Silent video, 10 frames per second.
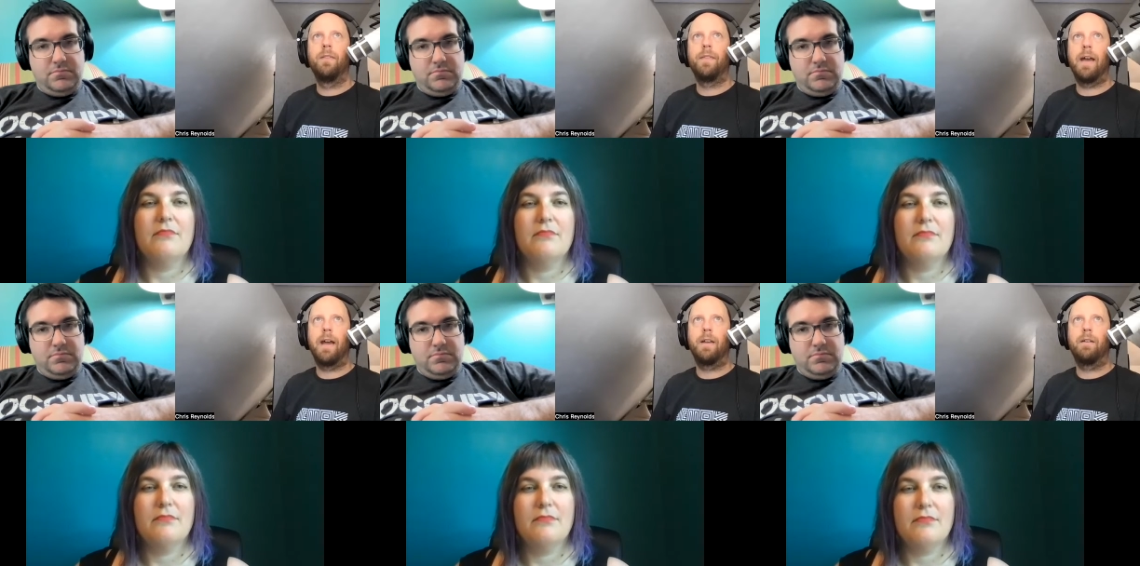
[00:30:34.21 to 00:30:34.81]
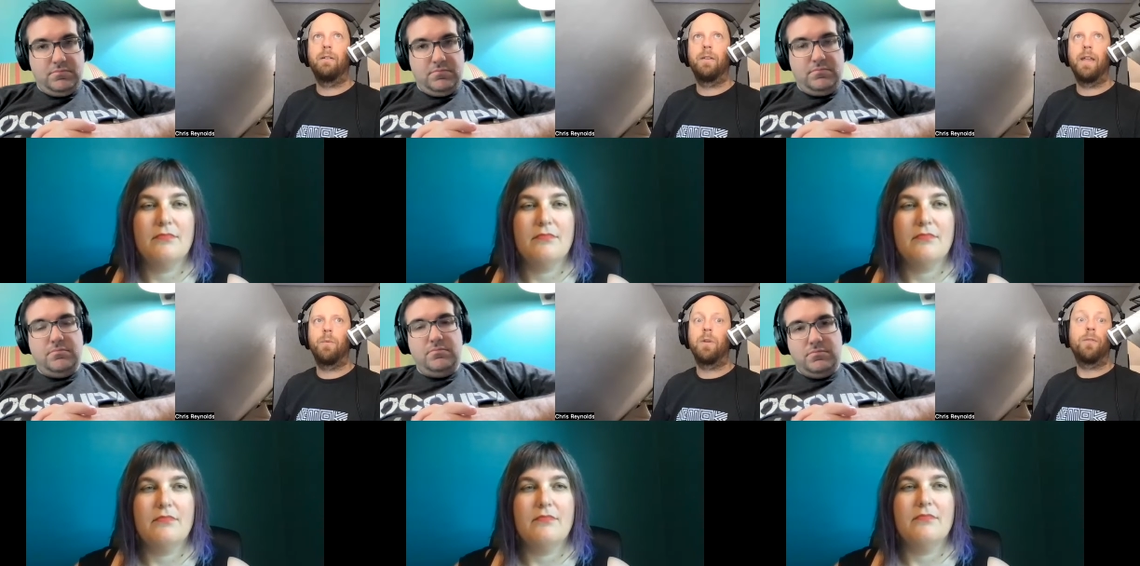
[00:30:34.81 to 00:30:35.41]
Speaker 1: that
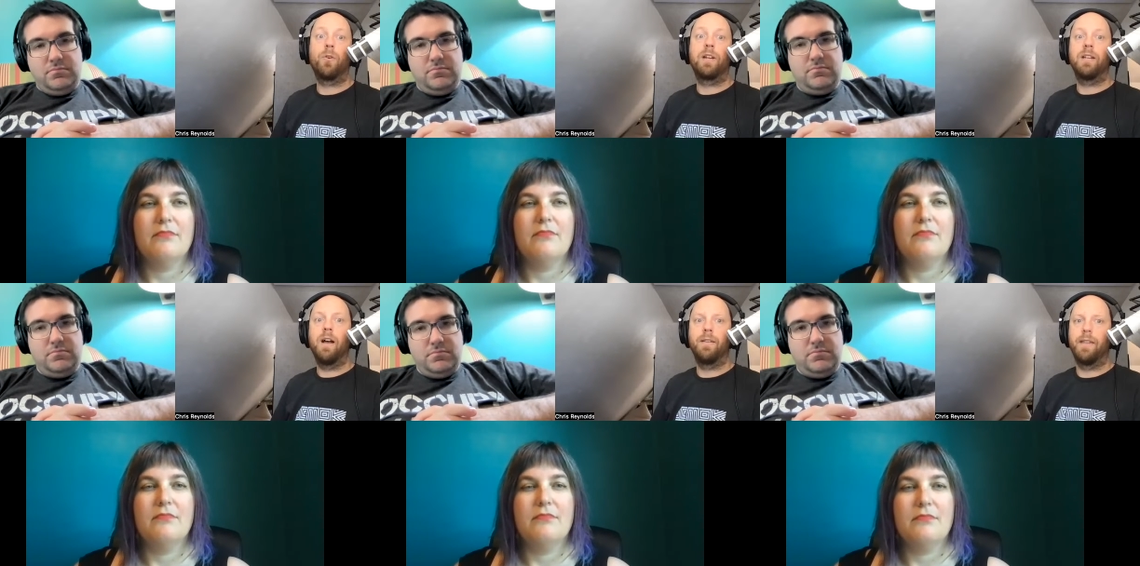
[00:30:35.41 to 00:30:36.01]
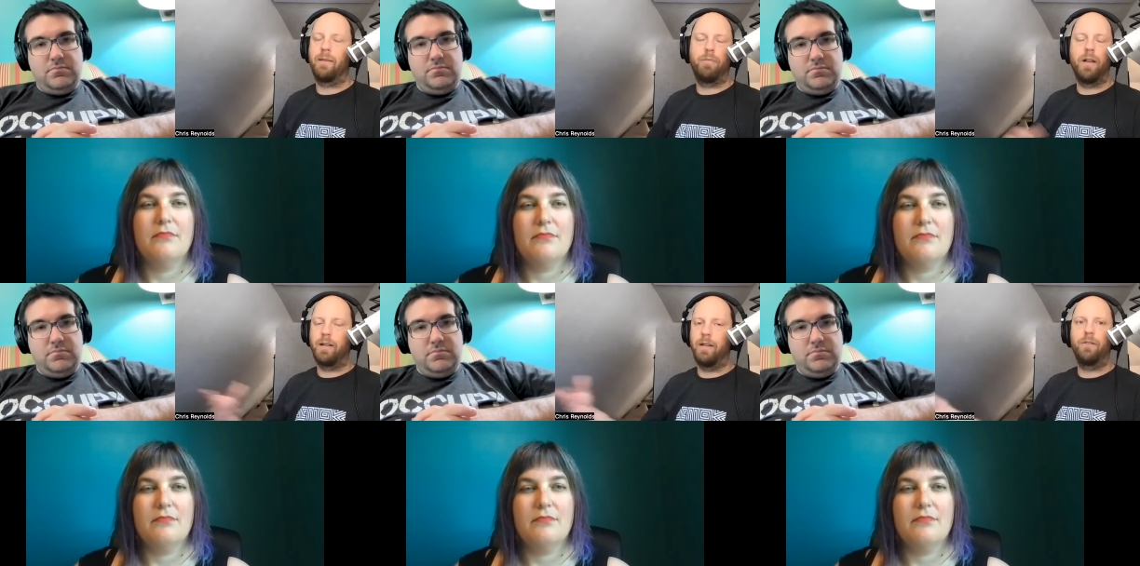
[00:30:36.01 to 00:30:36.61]
that we've already done, like
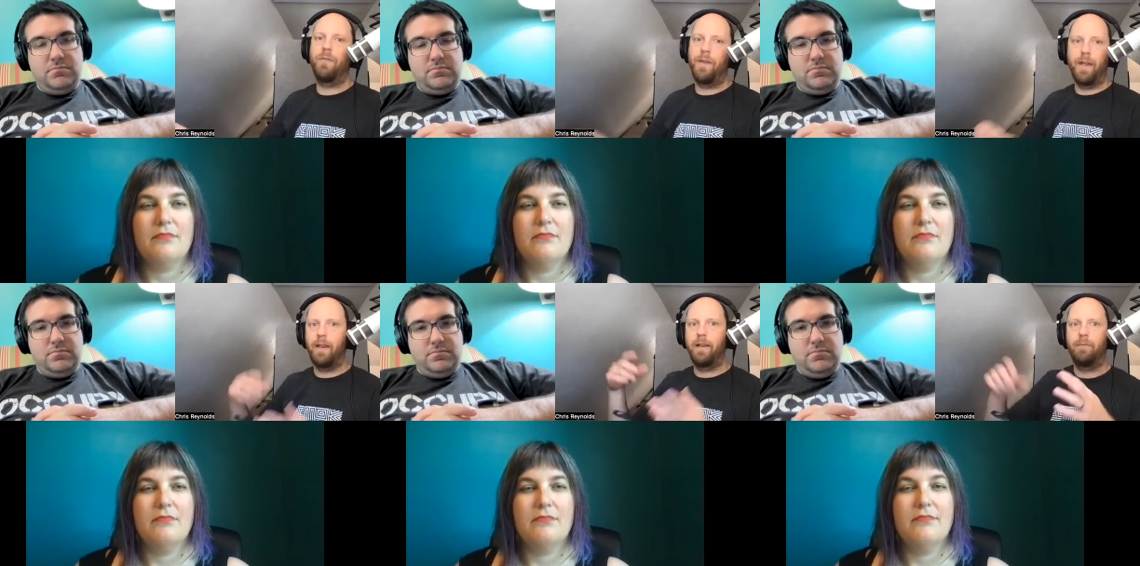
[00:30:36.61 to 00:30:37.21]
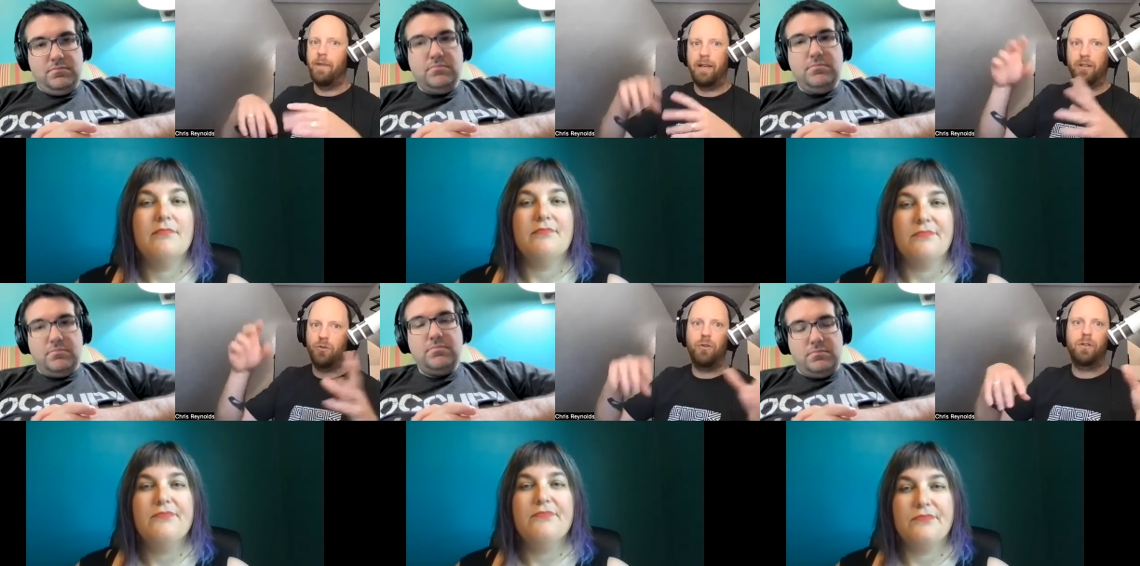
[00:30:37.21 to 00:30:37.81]
plug in your thing and
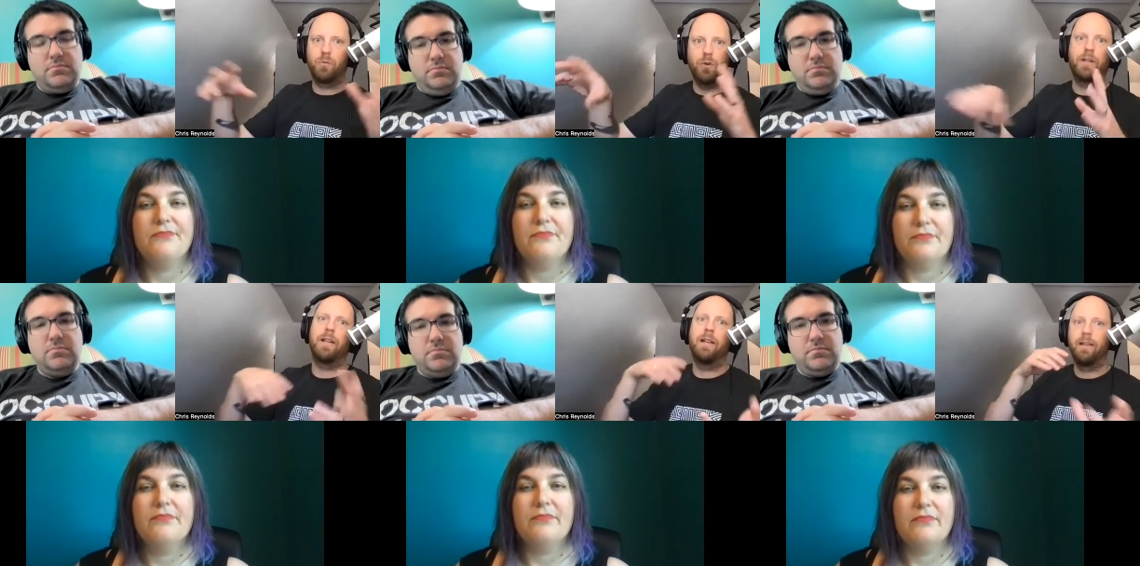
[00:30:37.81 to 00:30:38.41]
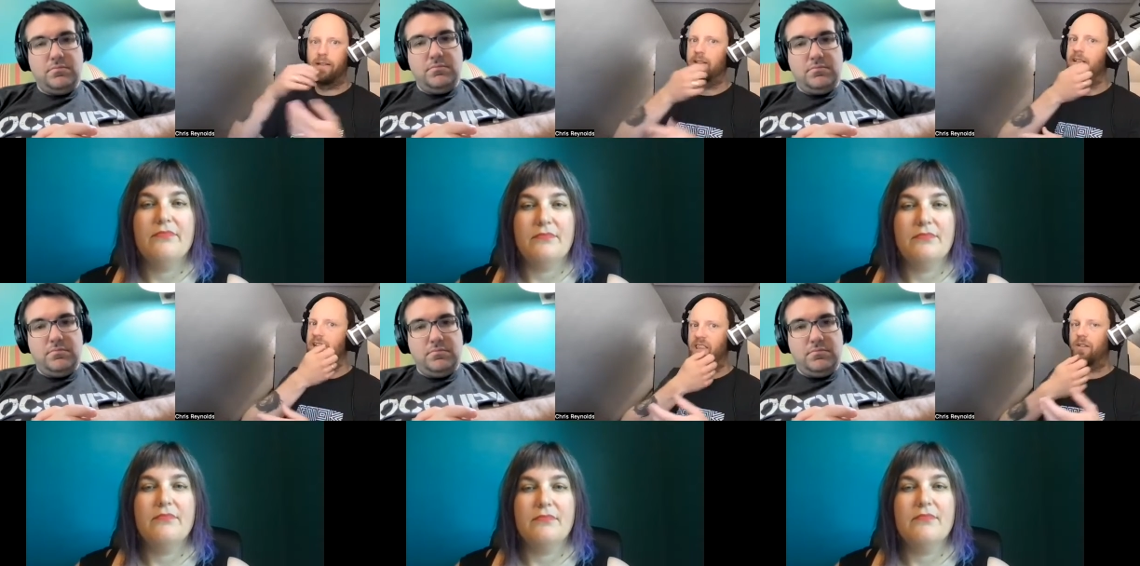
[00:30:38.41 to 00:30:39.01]
make sure it's working
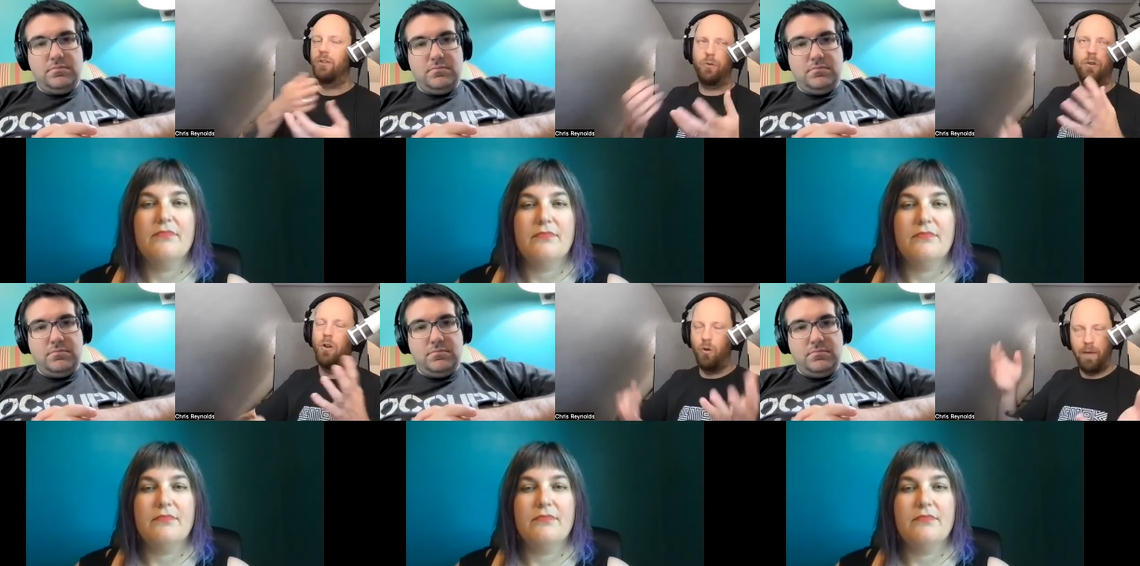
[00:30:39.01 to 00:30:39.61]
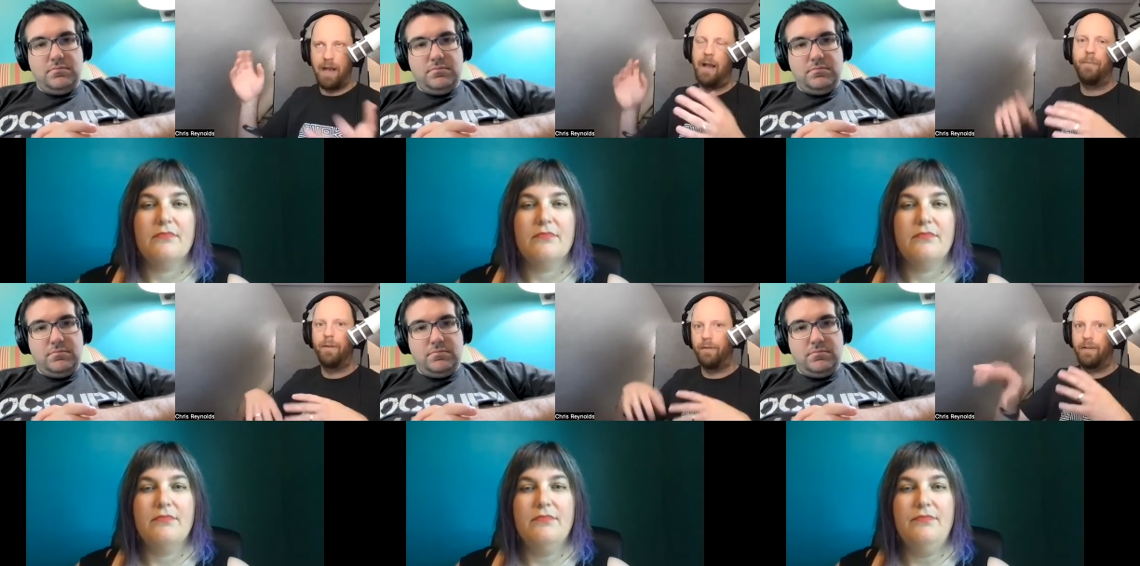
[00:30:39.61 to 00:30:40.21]
and get the Google Home
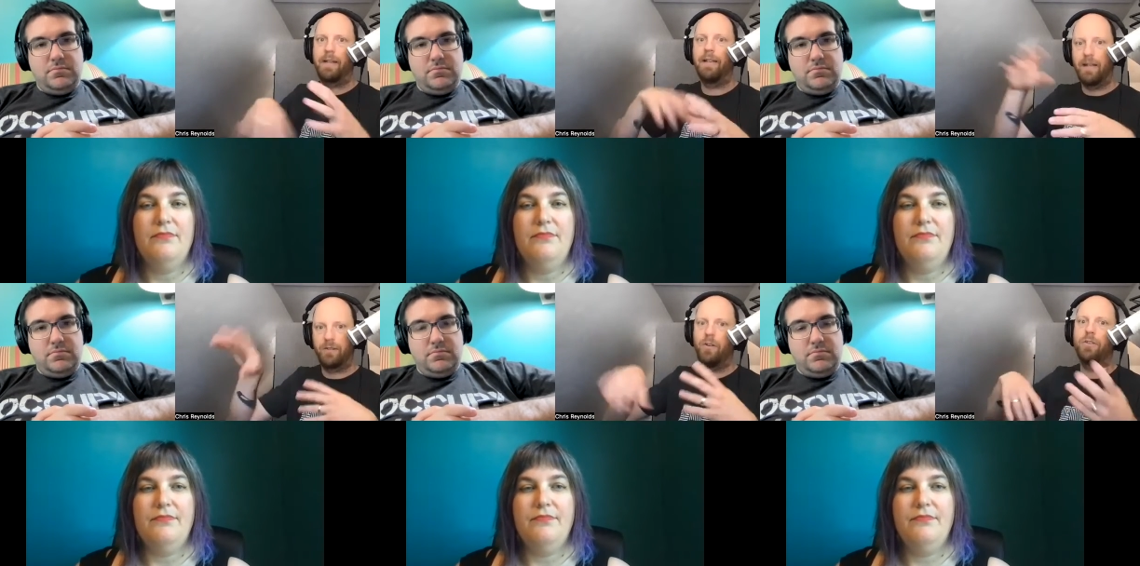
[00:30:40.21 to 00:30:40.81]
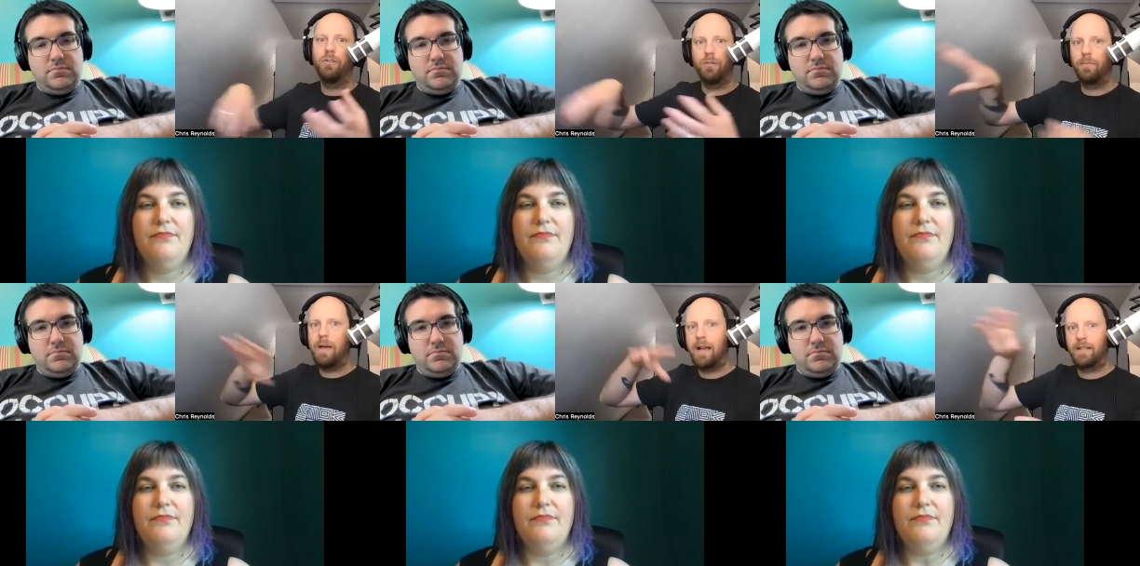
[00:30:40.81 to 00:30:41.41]
app and like connect all
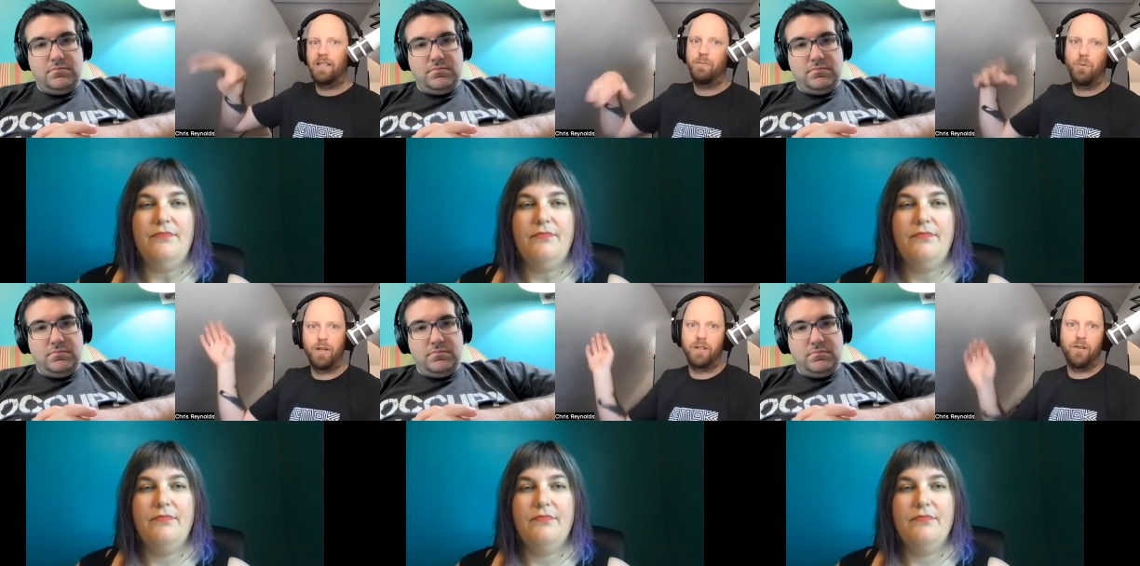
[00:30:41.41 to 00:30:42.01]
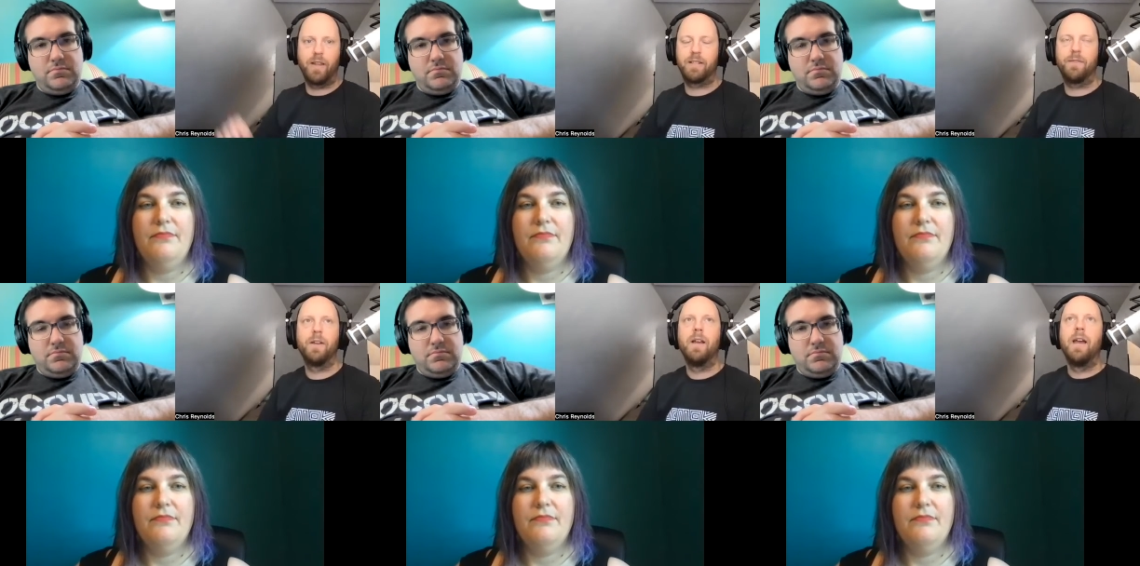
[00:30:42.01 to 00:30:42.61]
your access points and all that stuff.